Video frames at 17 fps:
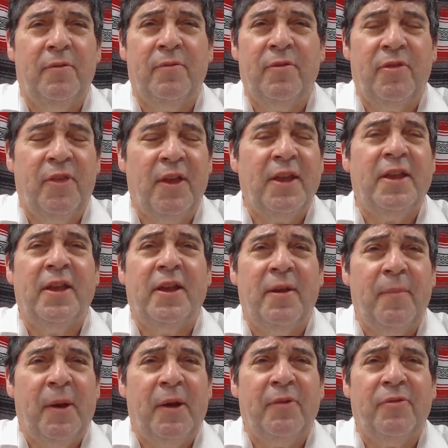thinking
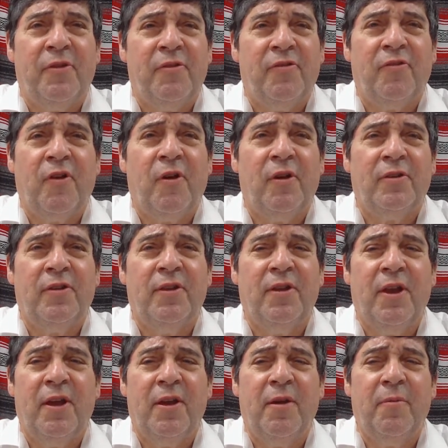about this talk
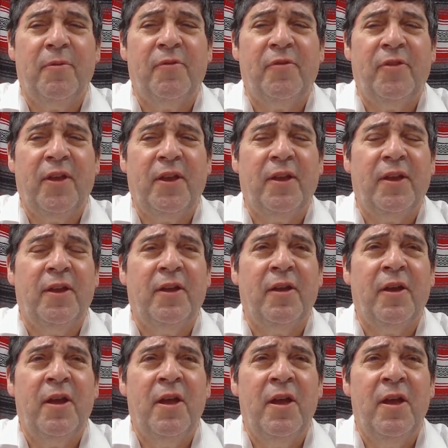today, I was thinking
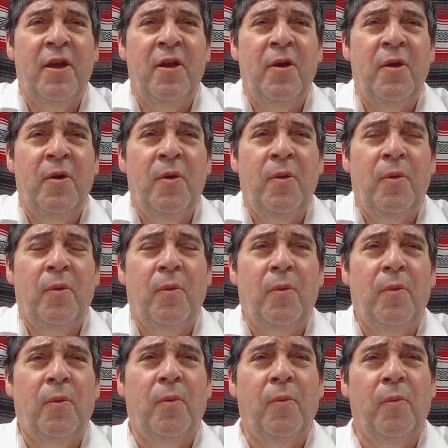
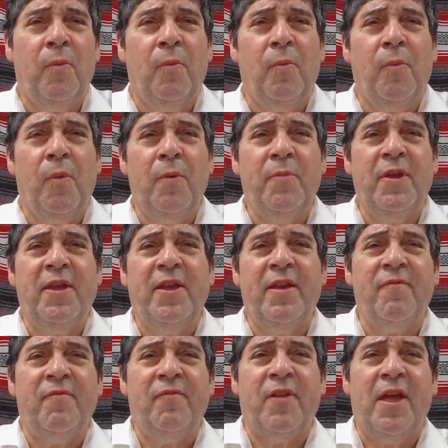when we
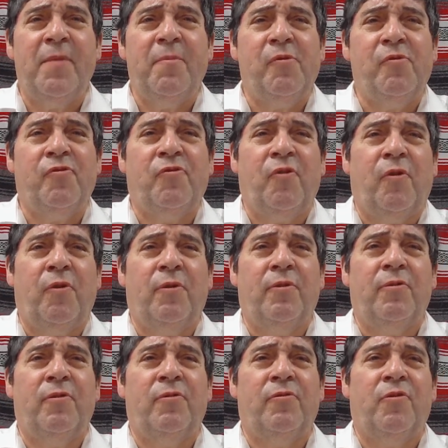give labels
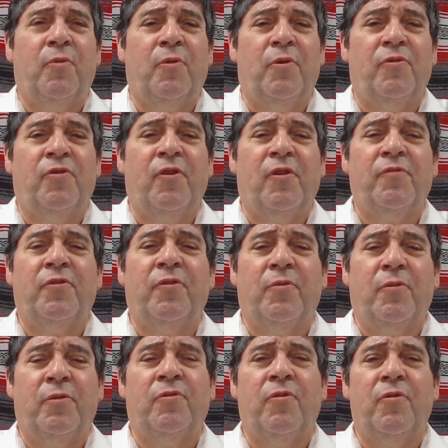to ourselves,
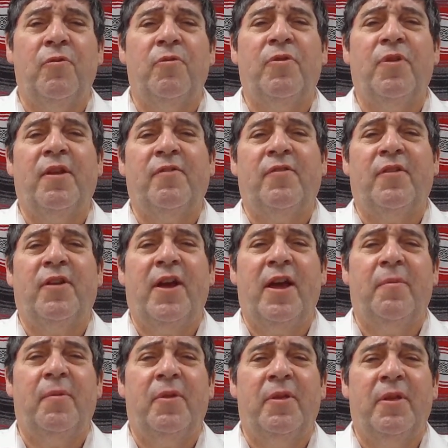there are two things that
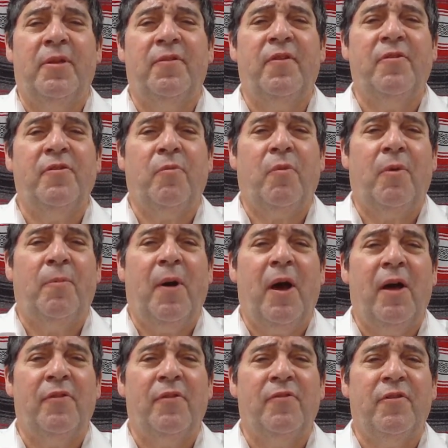happen. It's either a
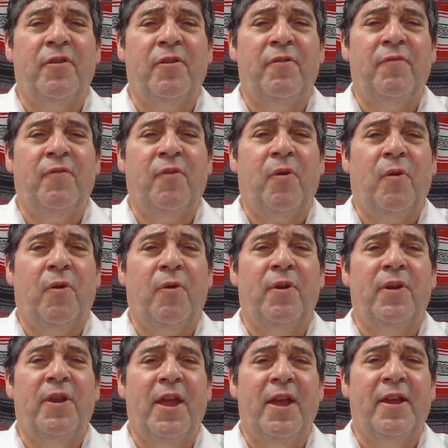positive
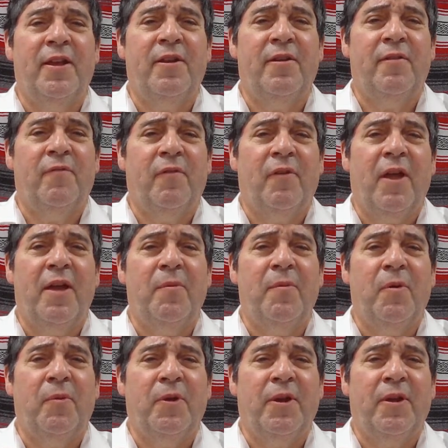or a negative
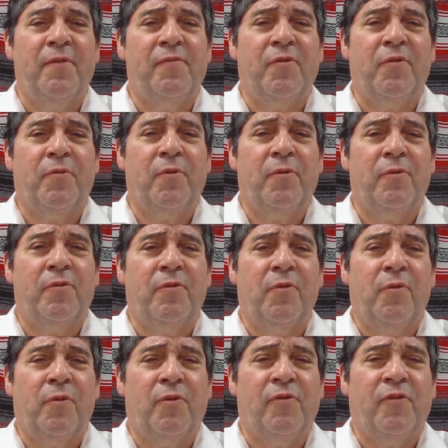label we give
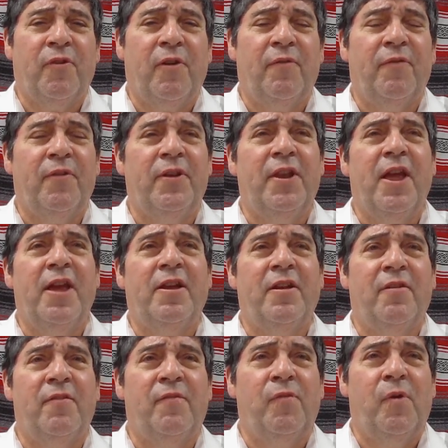to ourselves. A
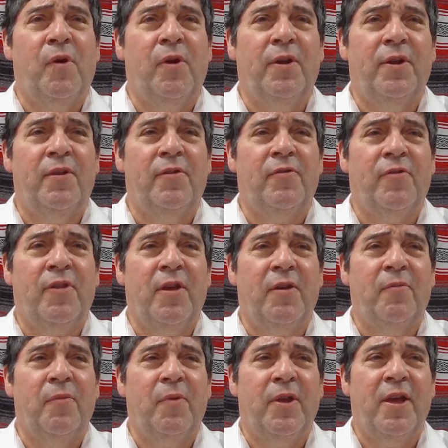negative one is
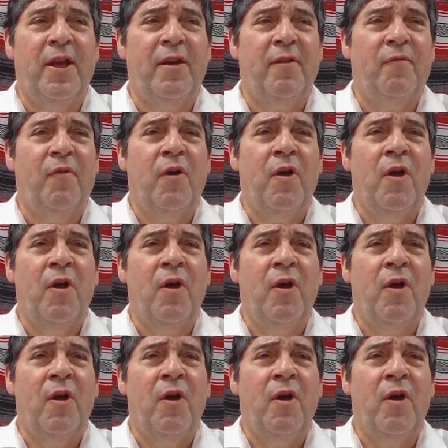that we have